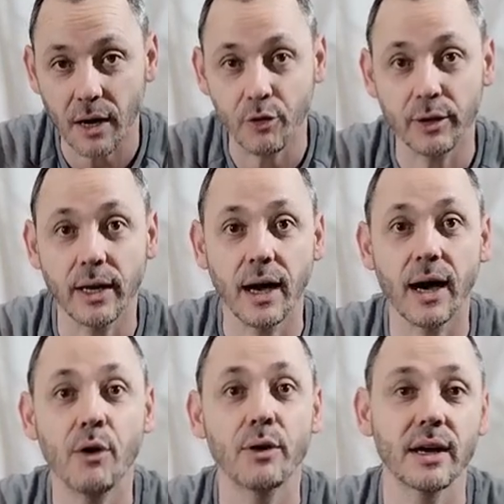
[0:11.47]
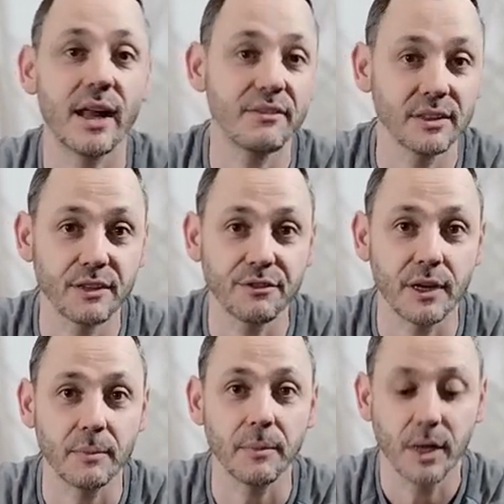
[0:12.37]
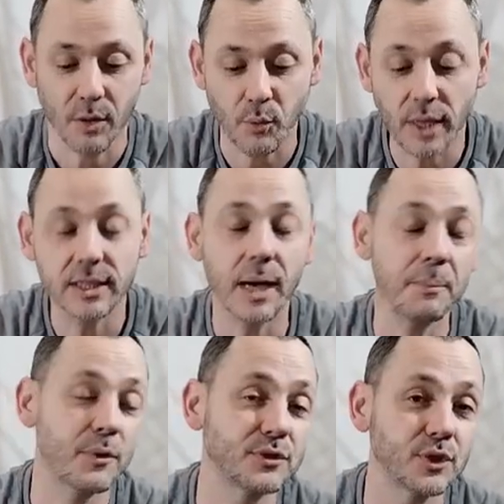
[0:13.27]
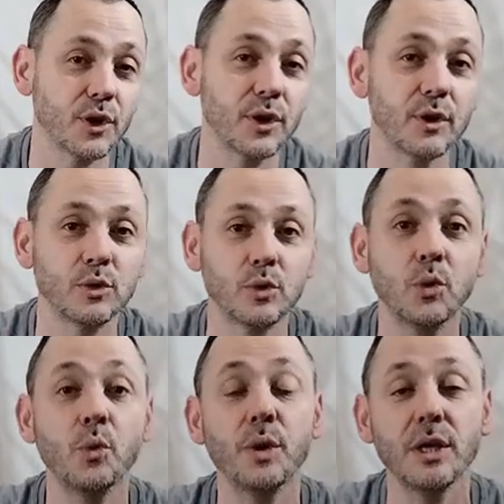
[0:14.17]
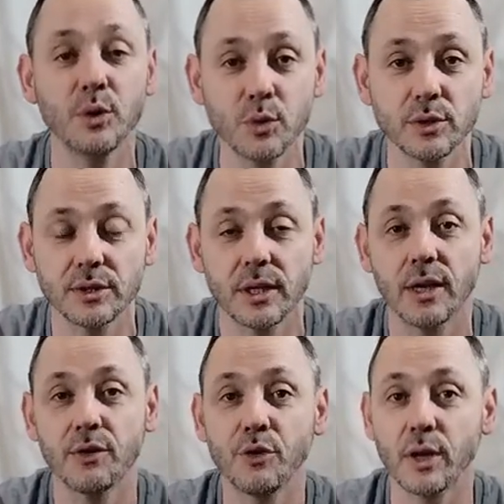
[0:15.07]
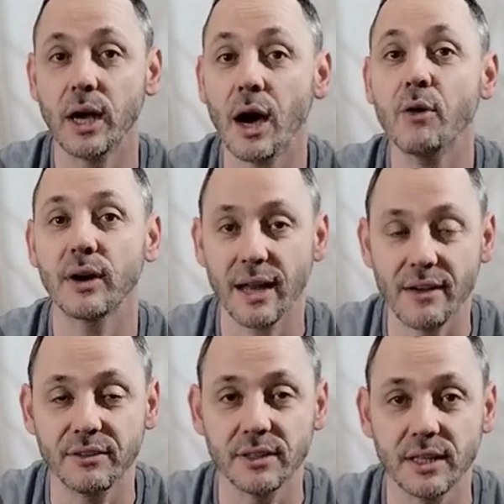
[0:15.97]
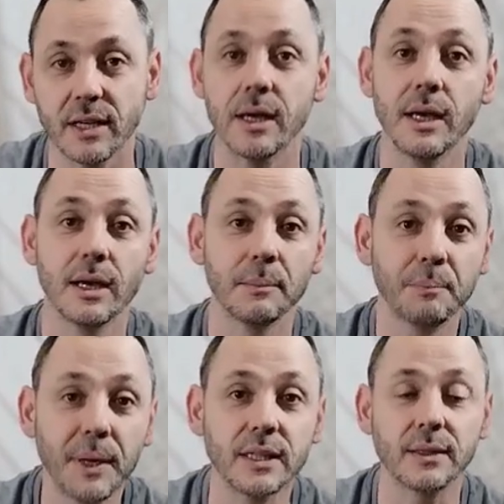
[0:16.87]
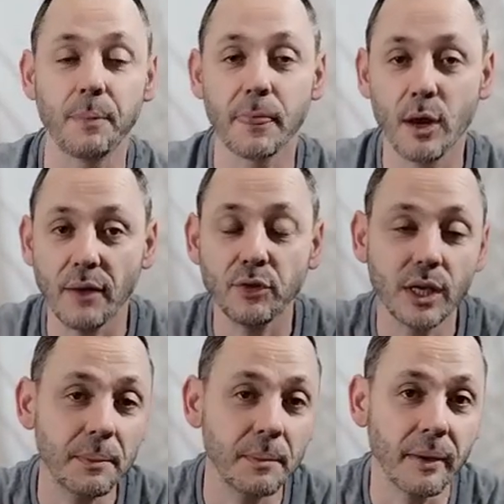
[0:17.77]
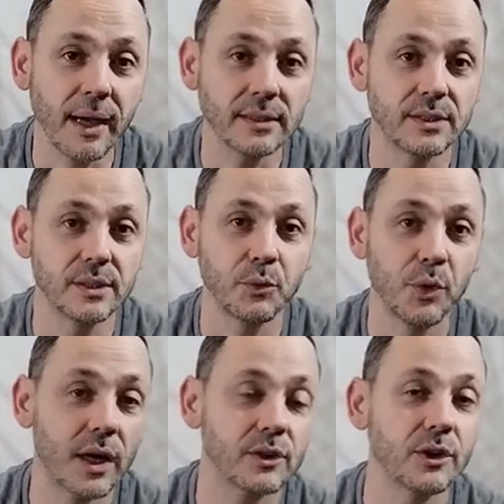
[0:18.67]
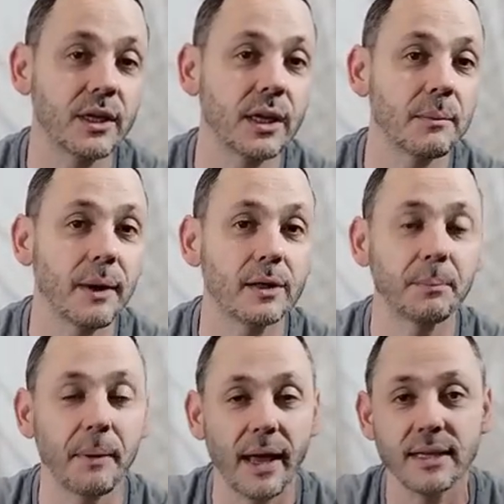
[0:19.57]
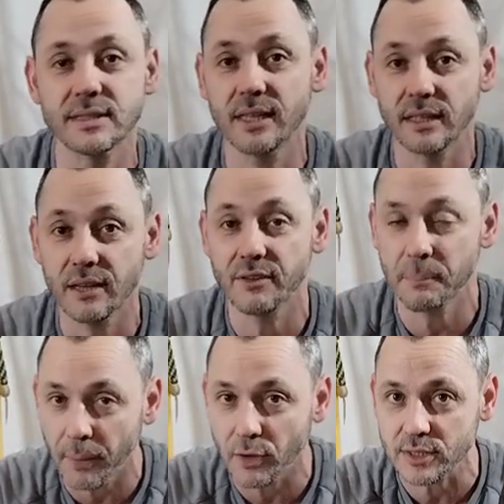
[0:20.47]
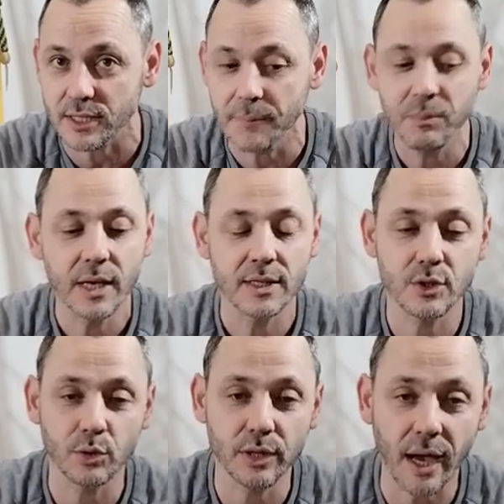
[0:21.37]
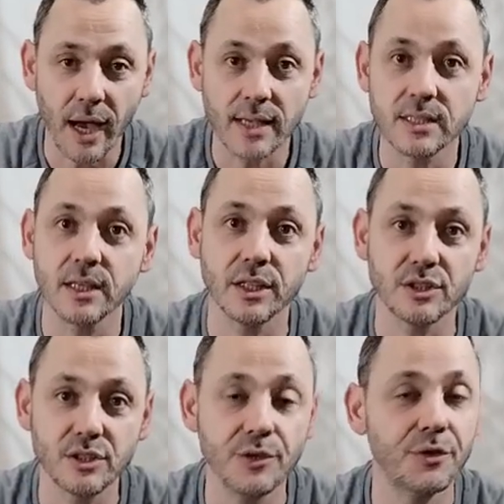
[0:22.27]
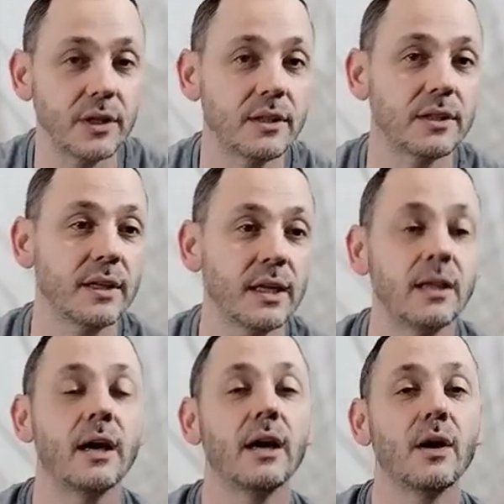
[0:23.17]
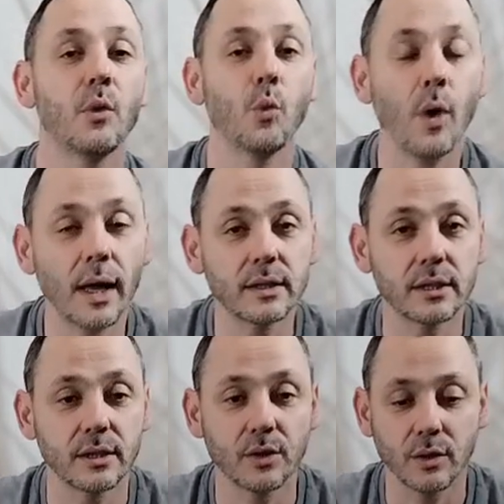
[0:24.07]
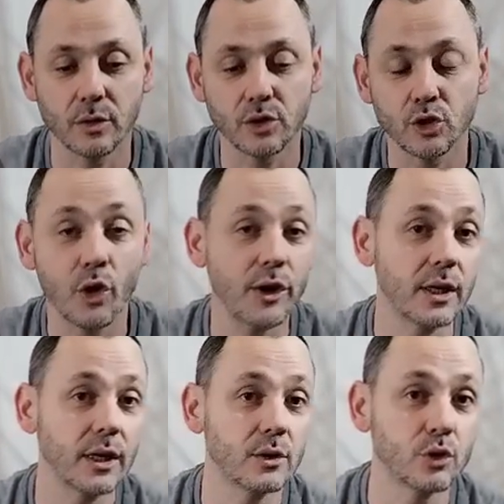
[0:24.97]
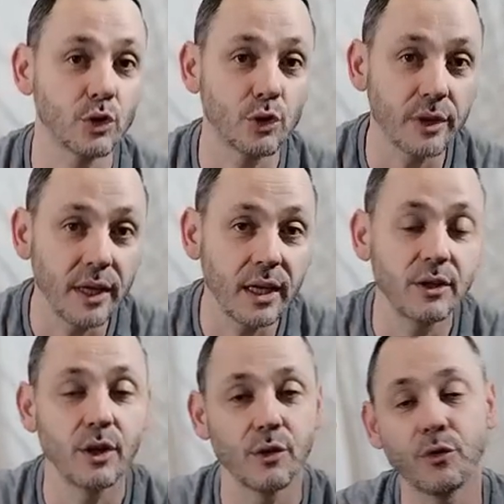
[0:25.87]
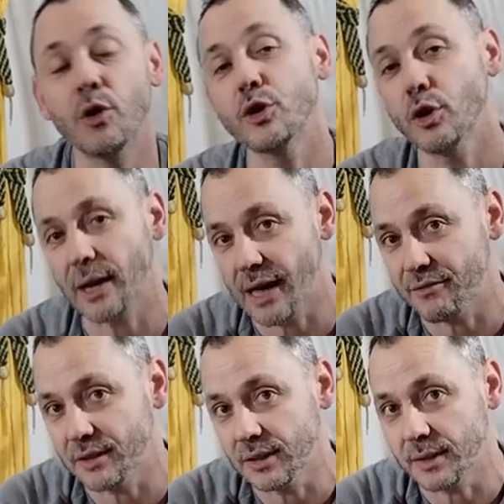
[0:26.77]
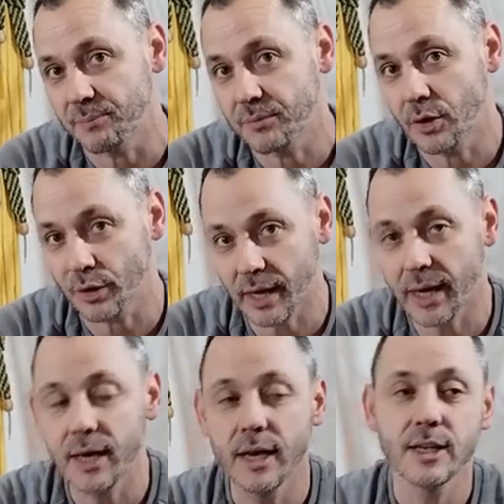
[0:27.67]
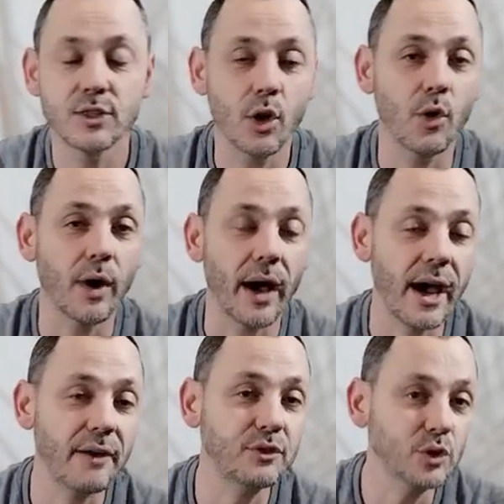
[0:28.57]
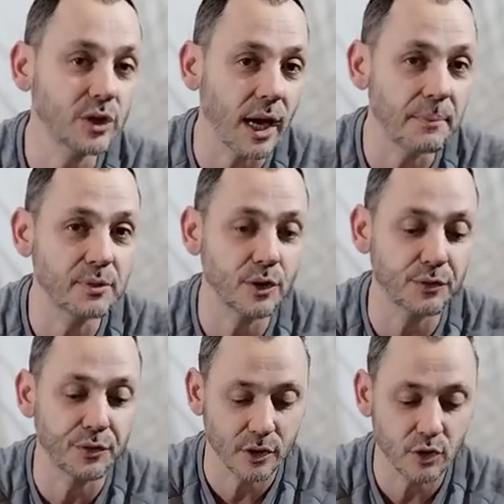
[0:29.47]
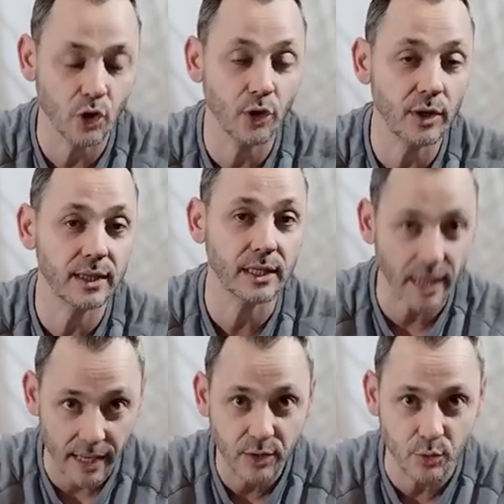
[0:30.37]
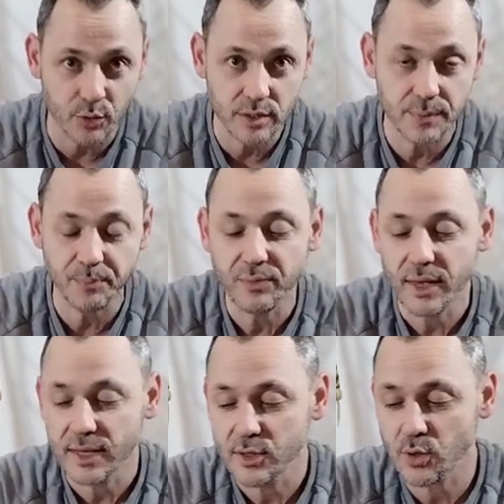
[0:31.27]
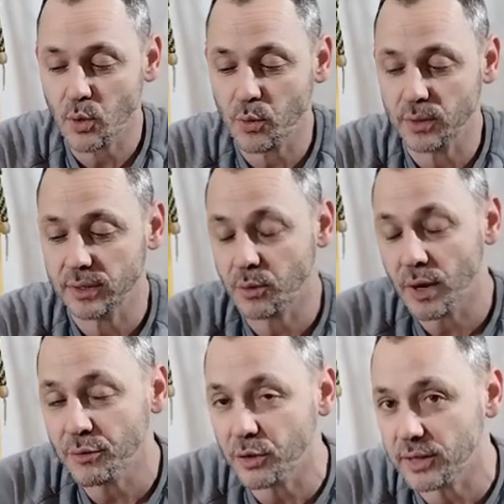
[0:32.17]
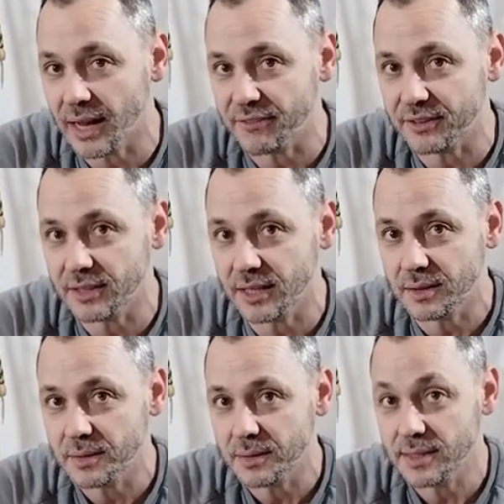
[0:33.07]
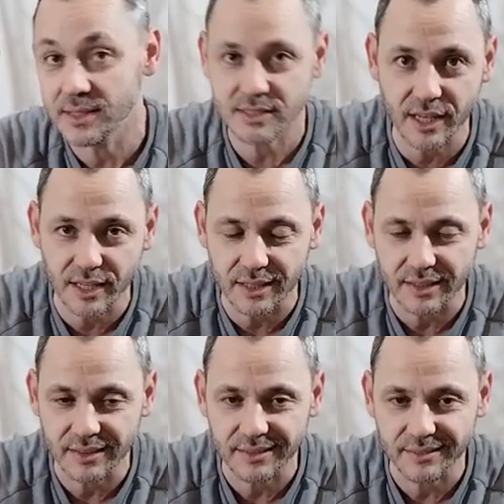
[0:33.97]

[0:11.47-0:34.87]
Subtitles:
on our lavender farm. What type of soil do we use for our lavender? But you have to keep in mind we are talking about plants that live in pots. So the answer is different than what soil do you need for your lavender. Okay, so I have two types of soil that I use. So the one for the lavender is a secret.